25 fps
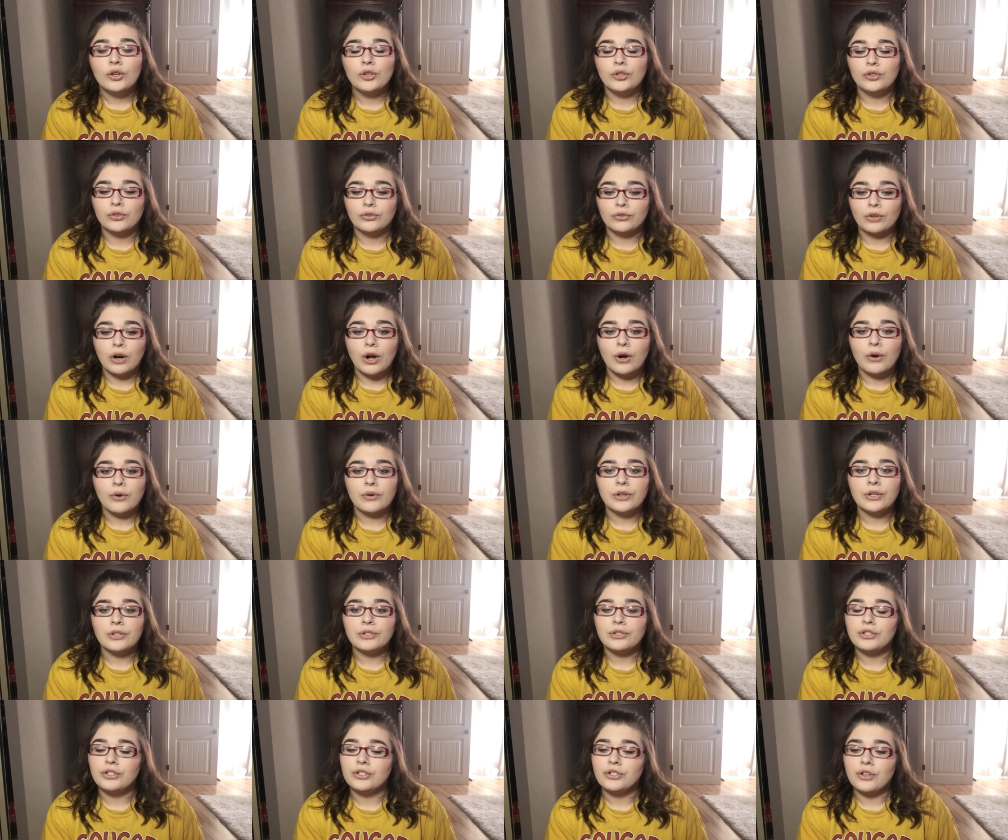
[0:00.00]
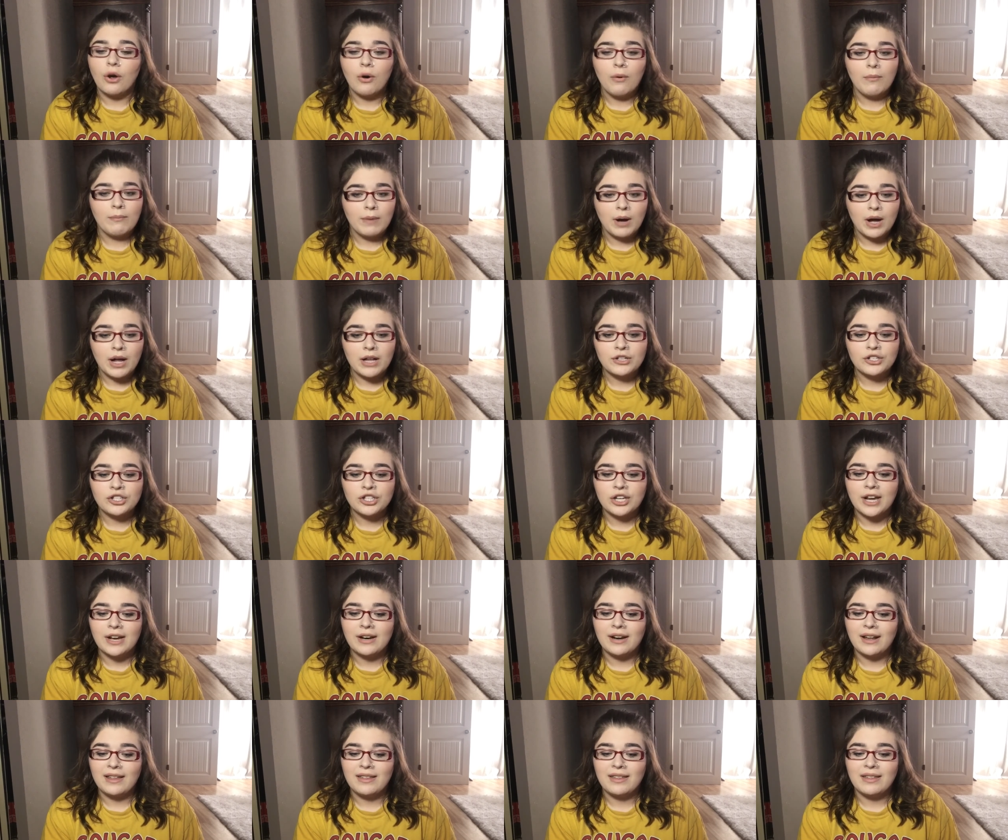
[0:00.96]
grown so much,
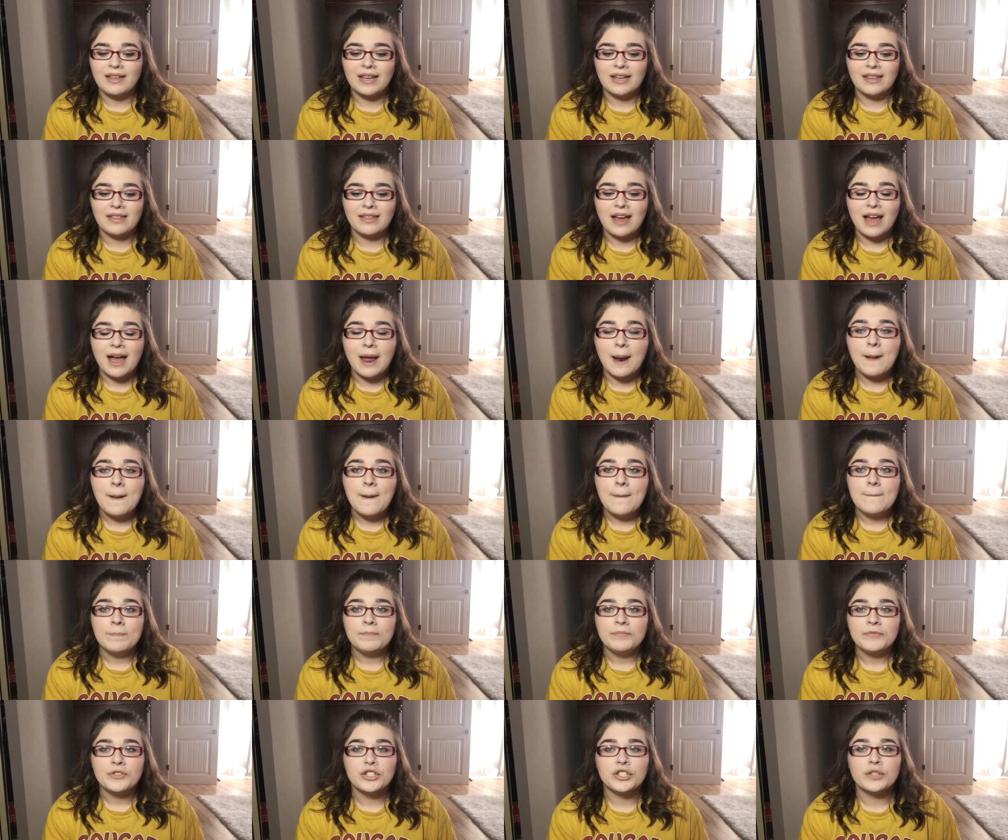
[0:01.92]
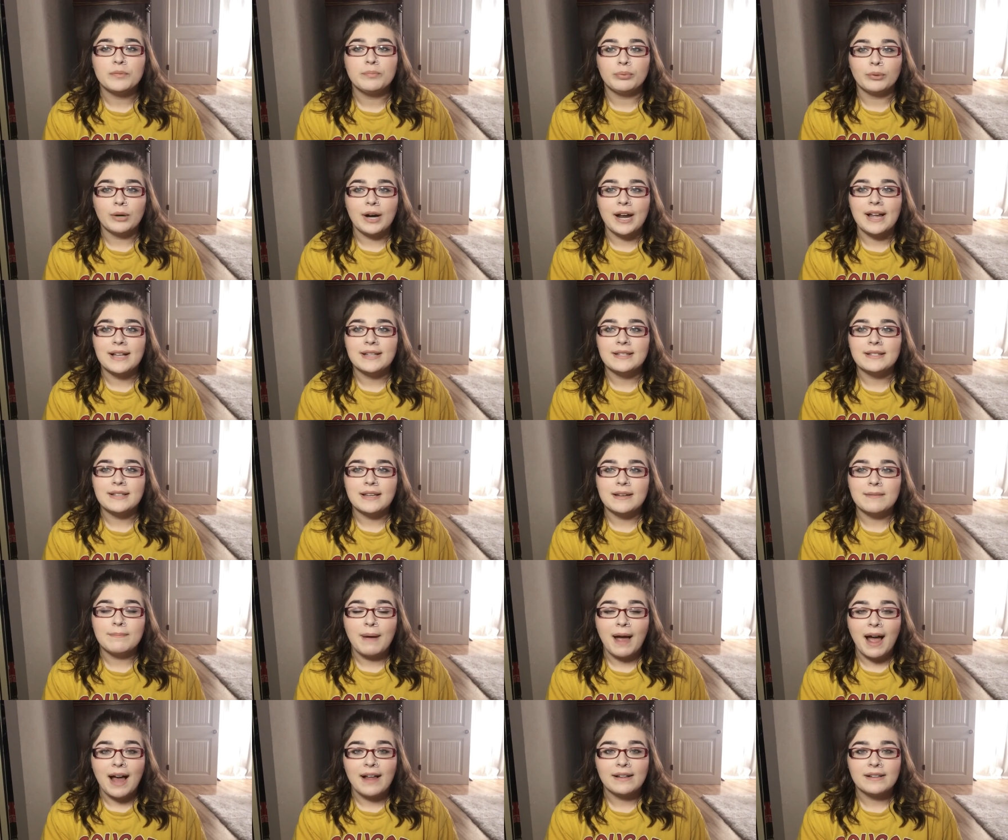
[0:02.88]
and I think that just brands
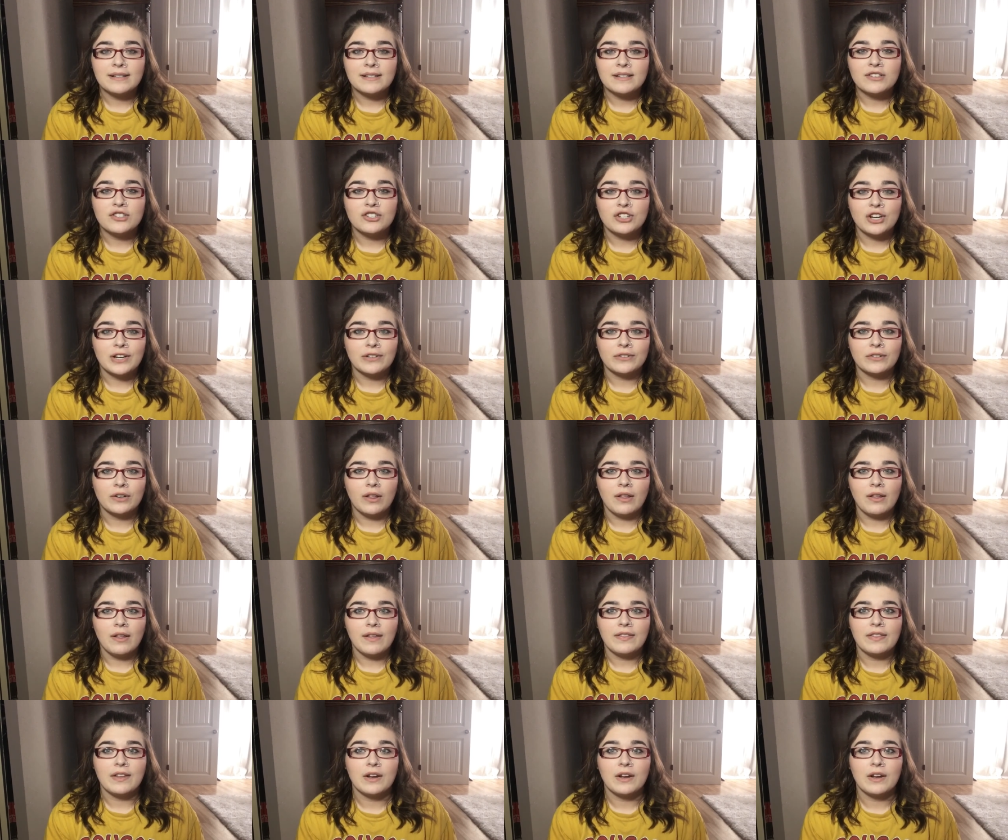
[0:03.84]
and palettes in general,